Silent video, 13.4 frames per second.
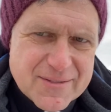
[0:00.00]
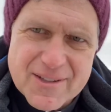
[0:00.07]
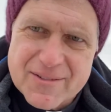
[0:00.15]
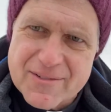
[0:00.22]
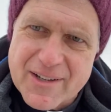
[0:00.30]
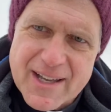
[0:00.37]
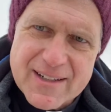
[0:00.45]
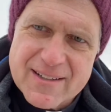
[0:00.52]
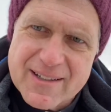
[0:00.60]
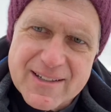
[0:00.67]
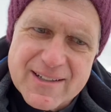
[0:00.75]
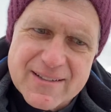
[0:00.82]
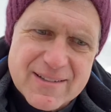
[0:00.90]

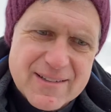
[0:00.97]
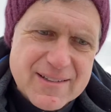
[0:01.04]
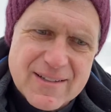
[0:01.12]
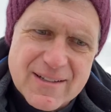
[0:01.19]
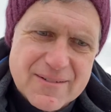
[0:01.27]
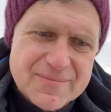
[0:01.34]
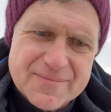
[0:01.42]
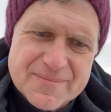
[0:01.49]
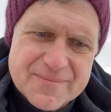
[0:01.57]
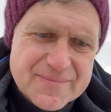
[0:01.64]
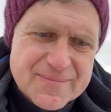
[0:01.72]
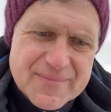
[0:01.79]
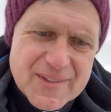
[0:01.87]
Vatican and the
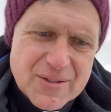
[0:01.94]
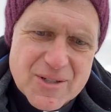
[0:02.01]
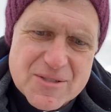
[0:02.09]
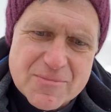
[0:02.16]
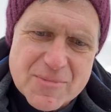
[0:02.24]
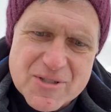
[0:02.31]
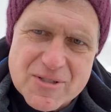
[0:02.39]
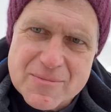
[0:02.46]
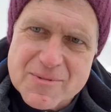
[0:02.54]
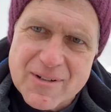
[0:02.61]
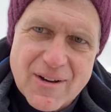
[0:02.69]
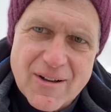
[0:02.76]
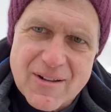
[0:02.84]
U.S. bishops
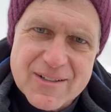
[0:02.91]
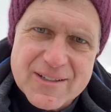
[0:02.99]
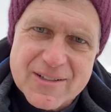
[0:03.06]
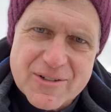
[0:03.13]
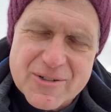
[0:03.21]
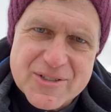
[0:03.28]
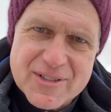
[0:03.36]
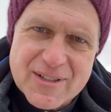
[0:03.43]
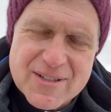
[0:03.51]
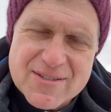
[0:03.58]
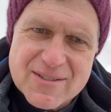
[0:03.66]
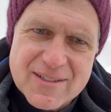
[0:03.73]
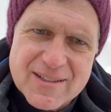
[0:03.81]
are all encouraging
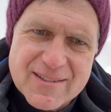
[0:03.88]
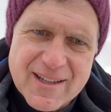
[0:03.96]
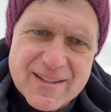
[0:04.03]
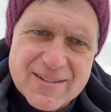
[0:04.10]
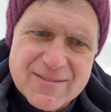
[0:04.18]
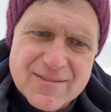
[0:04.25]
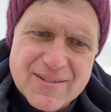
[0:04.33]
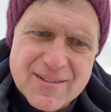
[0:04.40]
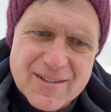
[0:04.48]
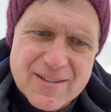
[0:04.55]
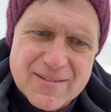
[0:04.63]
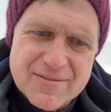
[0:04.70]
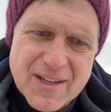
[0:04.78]
us to get that
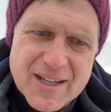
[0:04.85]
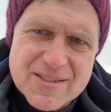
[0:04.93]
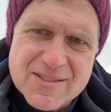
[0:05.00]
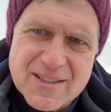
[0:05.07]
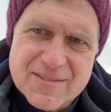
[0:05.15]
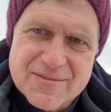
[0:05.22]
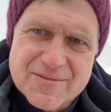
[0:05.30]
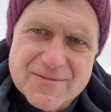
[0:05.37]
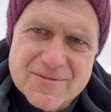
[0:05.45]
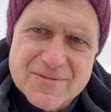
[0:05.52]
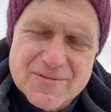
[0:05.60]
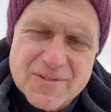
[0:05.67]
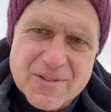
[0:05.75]
vaccine
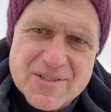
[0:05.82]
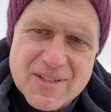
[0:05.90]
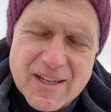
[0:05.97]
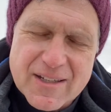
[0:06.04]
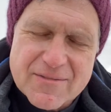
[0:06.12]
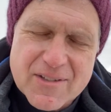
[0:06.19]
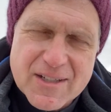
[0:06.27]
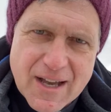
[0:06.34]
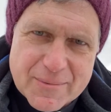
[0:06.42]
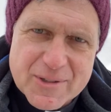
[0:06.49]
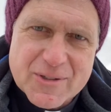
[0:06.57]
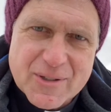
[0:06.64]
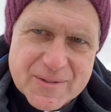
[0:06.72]
for the sake of the
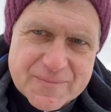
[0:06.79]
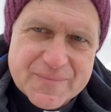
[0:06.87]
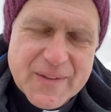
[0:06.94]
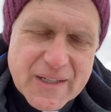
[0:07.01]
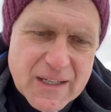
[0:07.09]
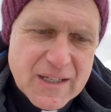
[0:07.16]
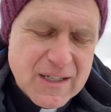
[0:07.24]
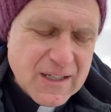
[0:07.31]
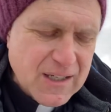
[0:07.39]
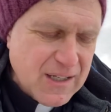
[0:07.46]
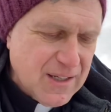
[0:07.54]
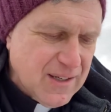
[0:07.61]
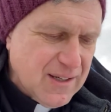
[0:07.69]
common good.
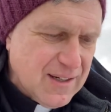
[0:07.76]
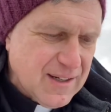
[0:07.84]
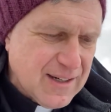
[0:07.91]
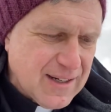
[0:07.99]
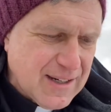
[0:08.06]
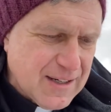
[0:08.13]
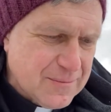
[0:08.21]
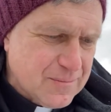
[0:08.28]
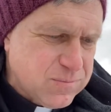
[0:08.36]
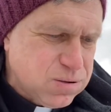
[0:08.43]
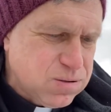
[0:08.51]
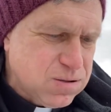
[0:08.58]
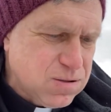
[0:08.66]

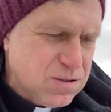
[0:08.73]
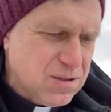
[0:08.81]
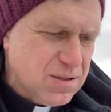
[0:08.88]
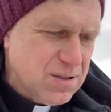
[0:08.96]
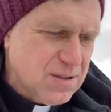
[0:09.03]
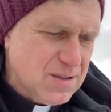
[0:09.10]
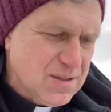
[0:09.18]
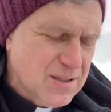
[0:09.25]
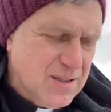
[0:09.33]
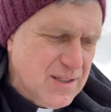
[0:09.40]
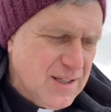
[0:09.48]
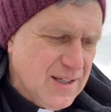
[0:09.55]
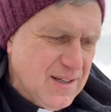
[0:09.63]

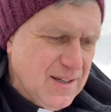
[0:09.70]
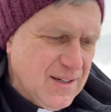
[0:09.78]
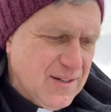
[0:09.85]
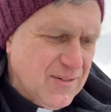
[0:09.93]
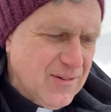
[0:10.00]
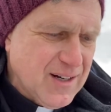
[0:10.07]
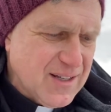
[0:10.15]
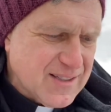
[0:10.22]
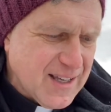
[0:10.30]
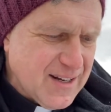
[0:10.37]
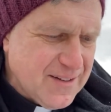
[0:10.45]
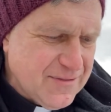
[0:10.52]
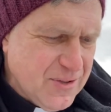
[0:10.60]
What else? I
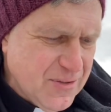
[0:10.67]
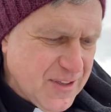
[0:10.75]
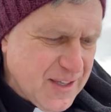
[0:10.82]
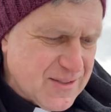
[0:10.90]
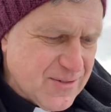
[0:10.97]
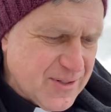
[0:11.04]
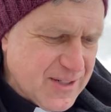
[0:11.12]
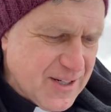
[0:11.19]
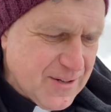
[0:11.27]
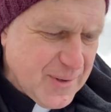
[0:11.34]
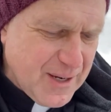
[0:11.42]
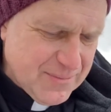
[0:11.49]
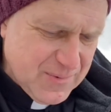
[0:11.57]
got a few things written here.
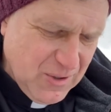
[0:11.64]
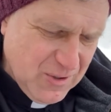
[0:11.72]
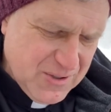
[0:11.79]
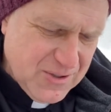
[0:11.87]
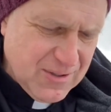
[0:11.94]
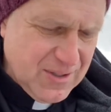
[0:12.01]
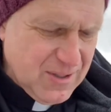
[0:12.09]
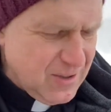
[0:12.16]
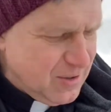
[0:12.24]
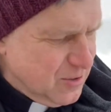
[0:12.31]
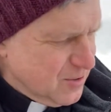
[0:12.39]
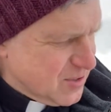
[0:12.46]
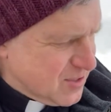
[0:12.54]
My notes are a little
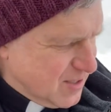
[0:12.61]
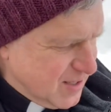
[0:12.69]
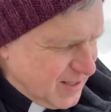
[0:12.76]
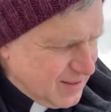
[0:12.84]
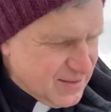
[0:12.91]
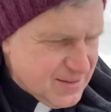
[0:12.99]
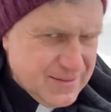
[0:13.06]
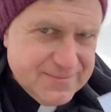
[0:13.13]
loose today.